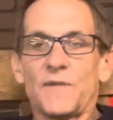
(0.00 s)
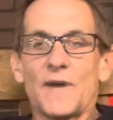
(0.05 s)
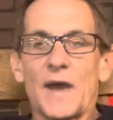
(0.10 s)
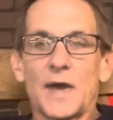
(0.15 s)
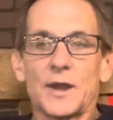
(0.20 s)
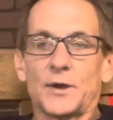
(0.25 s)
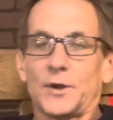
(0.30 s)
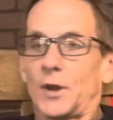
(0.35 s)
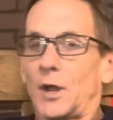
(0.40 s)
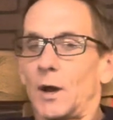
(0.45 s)
had
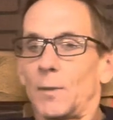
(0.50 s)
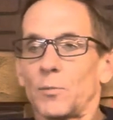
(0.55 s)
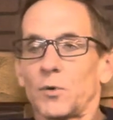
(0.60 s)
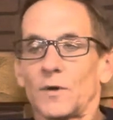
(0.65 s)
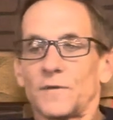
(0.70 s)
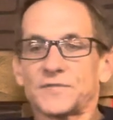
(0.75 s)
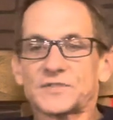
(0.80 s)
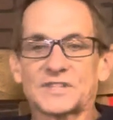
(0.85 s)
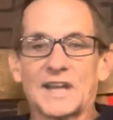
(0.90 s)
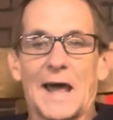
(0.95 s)
a number
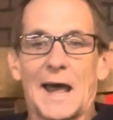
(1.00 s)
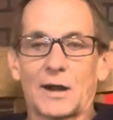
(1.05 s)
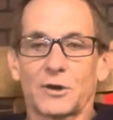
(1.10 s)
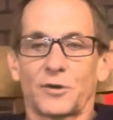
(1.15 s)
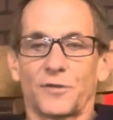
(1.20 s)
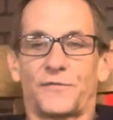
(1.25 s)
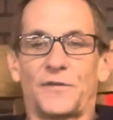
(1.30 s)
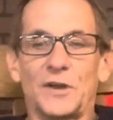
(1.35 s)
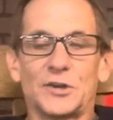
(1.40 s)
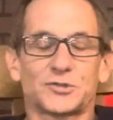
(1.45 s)
of
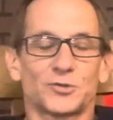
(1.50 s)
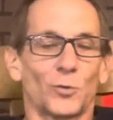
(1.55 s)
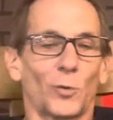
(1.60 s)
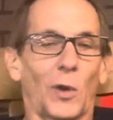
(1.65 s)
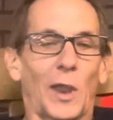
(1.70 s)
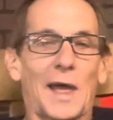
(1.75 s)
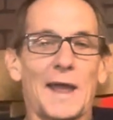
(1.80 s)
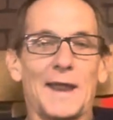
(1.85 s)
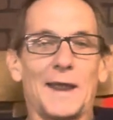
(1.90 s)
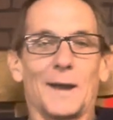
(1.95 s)
sacrificial
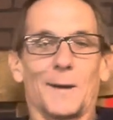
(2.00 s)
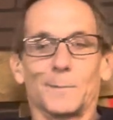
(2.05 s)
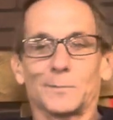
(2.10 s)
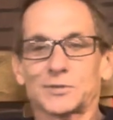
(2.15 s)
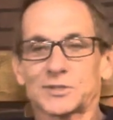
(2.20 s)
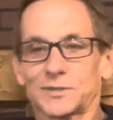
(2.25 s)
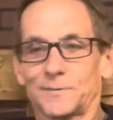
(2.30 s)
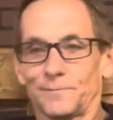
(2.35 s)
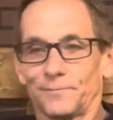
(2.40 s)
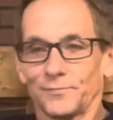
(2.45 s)

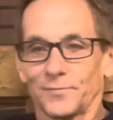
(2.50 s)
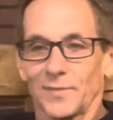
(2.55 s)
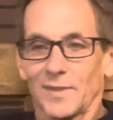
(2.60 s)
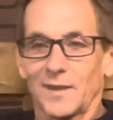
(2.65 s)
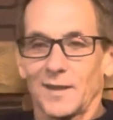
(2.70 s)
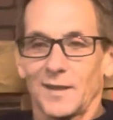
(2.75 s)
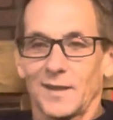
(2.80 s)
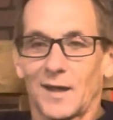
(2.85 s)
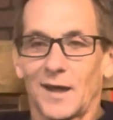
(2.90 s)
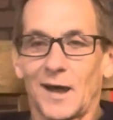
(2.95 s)
lambs
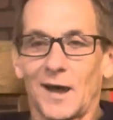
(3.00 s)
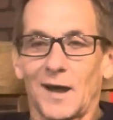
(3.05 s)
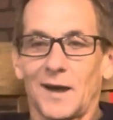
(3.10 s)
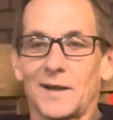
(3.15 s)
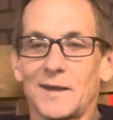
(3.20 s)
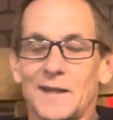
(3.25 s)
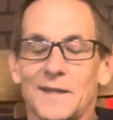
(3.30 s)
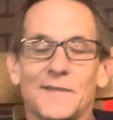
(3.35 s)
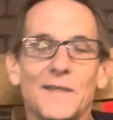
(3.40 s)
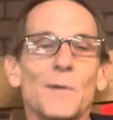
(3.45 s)

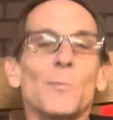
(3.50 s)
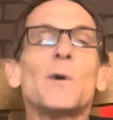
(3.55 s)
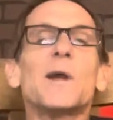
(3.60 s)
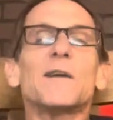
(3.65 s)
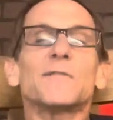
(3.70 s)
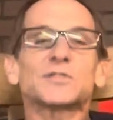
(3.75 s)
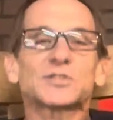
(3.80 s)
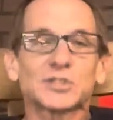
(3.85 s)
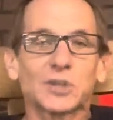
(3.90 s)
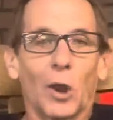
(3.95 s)
that we
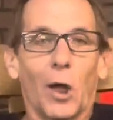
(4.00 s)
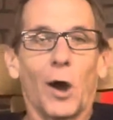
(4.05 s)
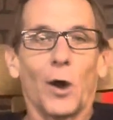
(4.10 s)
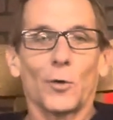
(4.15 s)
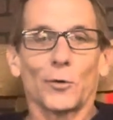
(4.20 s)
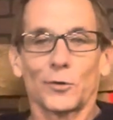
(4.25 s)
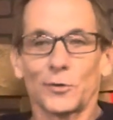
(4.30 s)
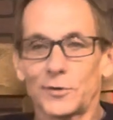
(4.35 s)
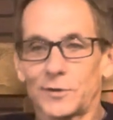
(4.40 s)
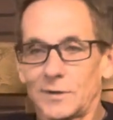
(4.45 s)
have
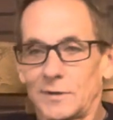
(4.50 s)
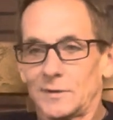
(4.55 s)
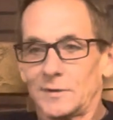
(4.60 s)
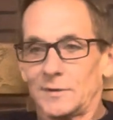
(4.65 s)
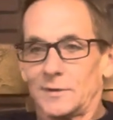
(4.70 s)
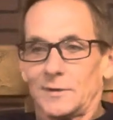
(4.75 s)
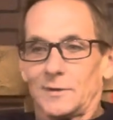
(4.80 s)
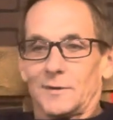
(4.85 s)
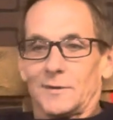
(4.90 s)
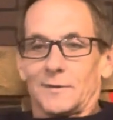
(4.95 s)
slaughtered.
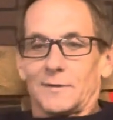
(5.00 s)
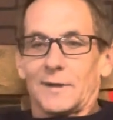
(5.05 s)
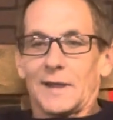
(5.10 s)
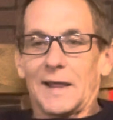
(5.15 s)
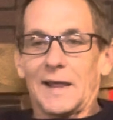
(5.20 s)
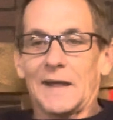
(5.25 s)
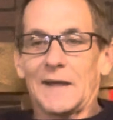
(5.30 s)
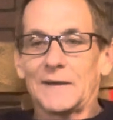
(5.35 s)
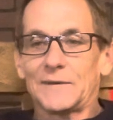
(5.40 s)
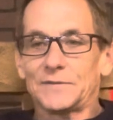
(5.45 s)

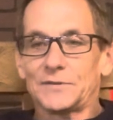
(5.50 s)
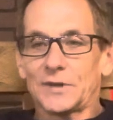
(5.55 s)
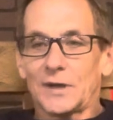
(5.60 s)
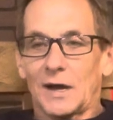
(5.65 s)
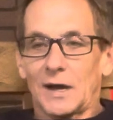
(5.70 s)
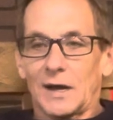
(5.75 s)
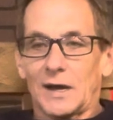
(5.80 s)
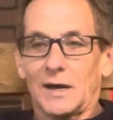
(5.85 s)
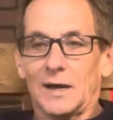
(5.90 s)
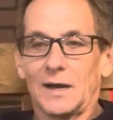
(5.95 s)
And
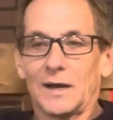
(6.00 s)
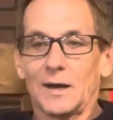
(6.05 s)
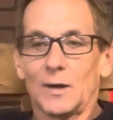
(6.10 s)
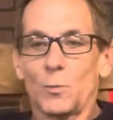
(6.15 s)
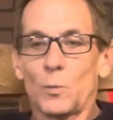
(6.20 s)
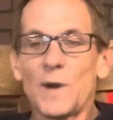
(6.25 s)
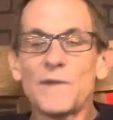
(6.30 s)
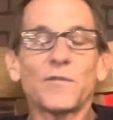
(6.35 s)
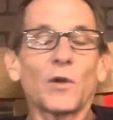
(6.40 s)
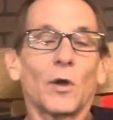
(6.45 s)

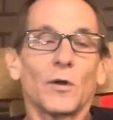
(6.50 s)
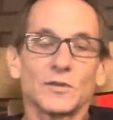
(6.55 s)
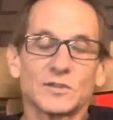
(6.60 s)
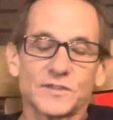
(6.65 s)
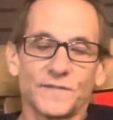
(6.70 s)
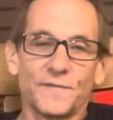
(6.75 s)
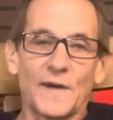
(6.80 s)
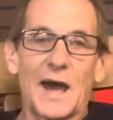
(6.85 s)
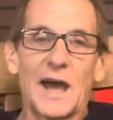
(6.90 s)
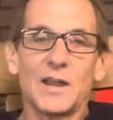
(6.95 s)
we've learned
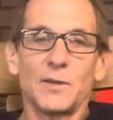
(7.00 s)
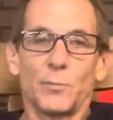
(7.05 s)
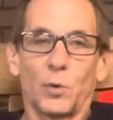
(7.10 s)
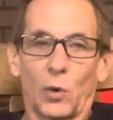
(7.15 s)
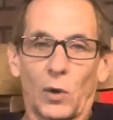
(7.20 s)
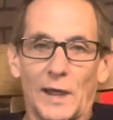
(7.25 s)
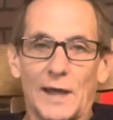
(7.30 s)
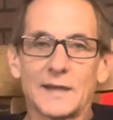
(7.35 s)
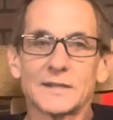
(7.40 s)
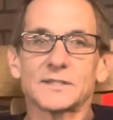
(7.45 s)
some valuable
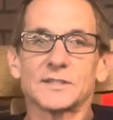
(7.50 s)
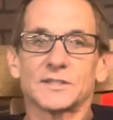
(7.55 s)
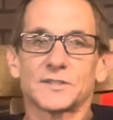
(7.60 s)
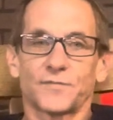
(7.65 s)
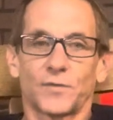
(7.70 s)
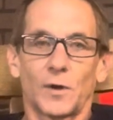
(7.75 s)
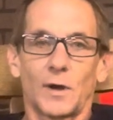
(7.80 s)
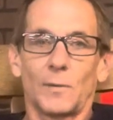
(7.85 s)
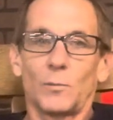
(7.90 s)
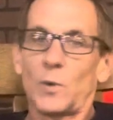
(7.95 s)
lessons
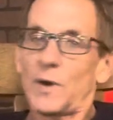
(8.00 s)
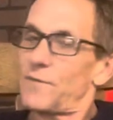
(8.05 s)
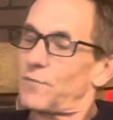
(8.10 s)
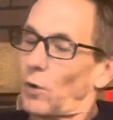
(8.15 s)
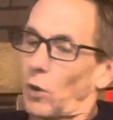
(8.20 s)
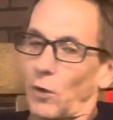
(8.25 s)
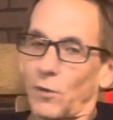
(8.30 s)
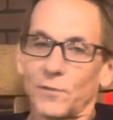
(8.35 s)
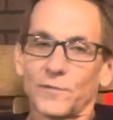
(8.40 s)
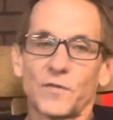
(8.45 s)
from. We've
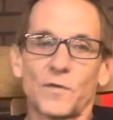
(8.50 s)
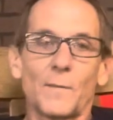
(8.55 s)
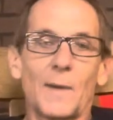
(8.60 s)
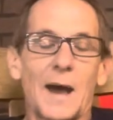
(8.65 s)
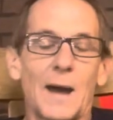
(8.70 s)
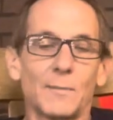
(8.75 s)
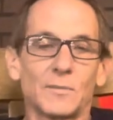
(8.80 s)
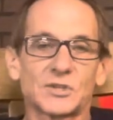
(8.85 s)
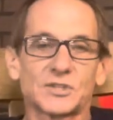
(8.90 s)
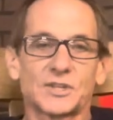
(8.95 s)
learned from
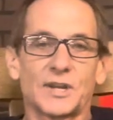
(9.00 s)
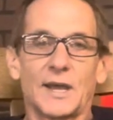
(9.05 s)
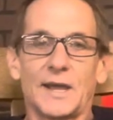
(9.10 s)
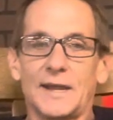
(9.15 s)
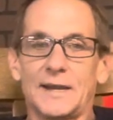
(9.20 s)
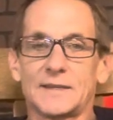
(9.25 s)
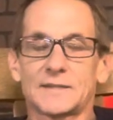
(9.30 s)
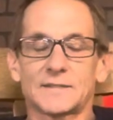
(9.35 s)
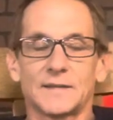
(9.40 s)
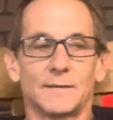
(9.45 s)
our
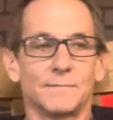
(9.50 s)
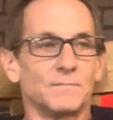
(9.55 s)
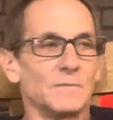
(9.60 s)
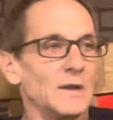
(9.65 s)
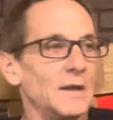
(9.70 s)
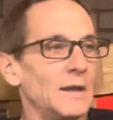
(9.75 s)
mistakes, and